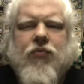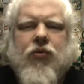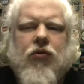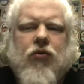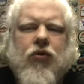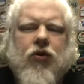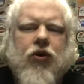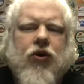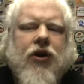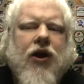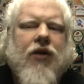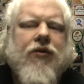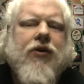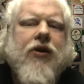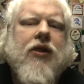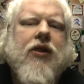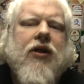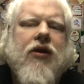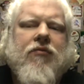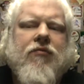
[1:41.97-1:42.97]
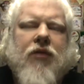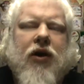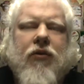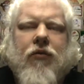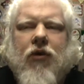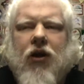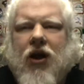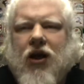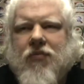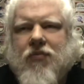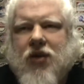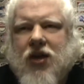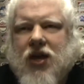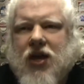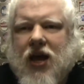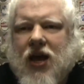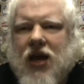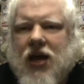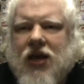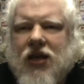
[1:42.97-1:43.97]
porter. Now, I love my rye
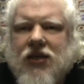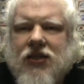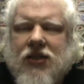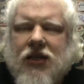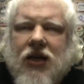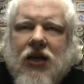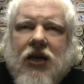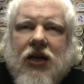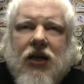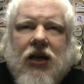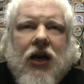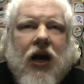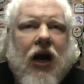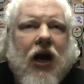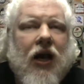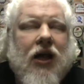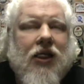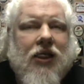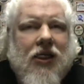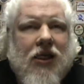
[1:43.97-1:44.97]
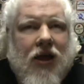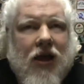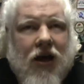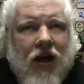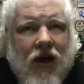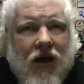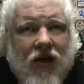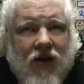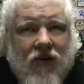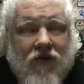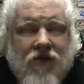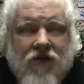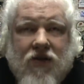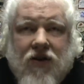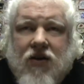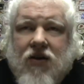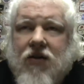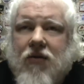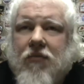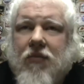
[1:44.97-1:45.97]
PAs. I
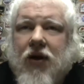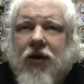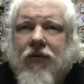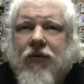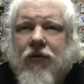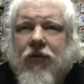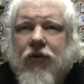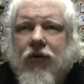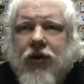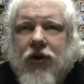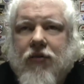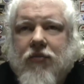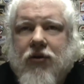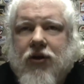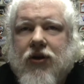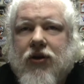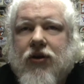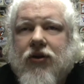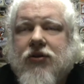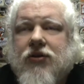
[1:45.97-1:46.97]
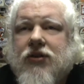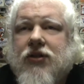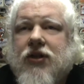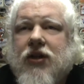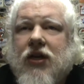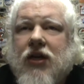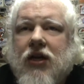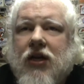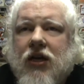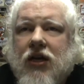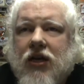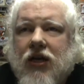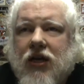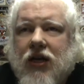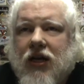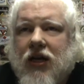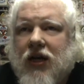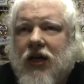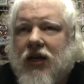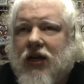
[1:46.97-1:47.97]
love my Rogan beers.
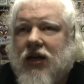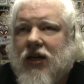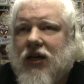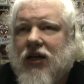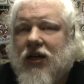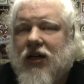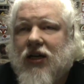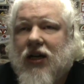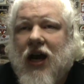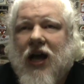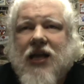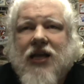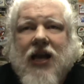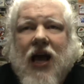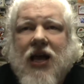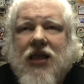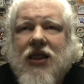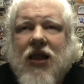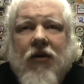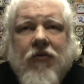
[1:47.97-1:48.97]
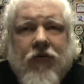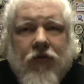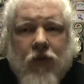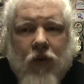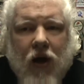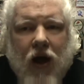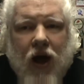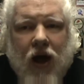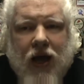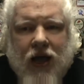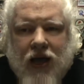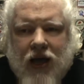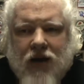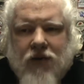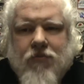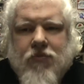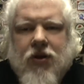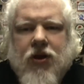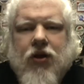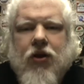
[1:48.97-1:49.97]
I love rye
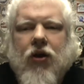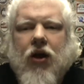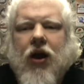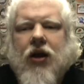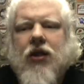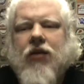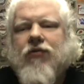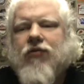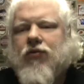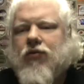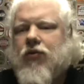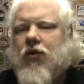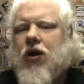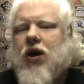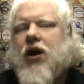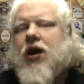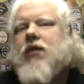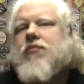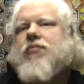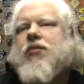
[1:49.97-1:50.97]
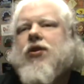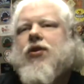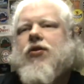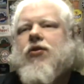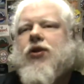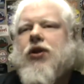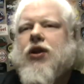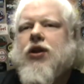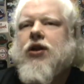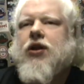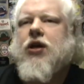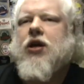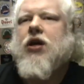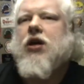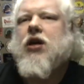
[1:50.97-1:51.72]
in beer. I love rye, period.